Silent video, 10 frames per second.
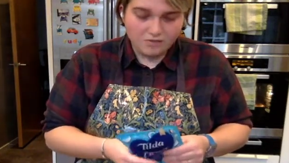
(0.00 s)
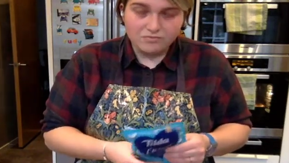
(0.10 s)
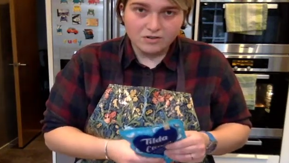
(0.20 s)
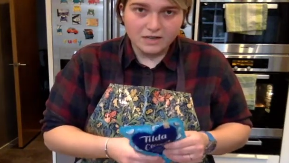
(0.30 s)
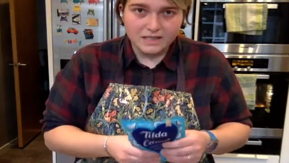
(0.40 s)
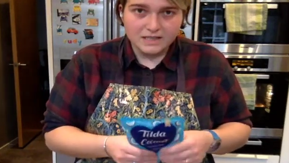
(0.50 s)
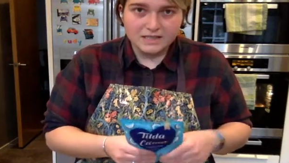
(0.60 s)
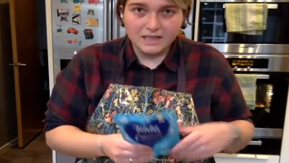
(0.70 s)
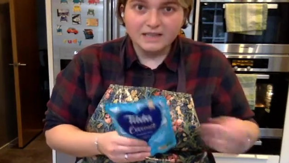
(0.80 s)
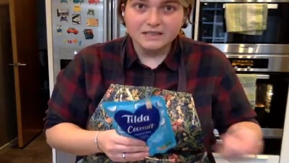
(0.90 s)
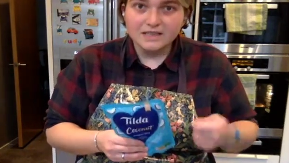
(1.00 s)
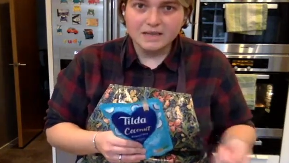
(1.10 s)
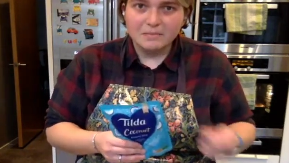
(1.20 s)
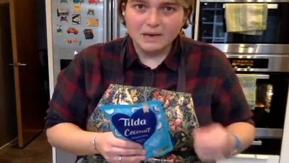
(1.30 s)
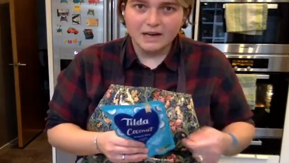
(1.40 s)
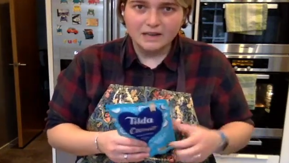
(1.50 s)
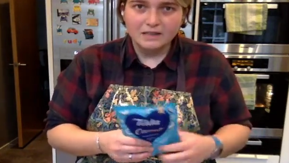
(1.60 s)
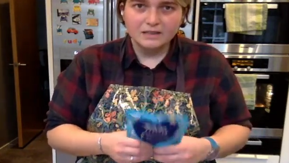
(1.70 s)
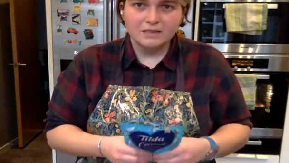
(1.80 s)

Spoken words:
rice in the same pan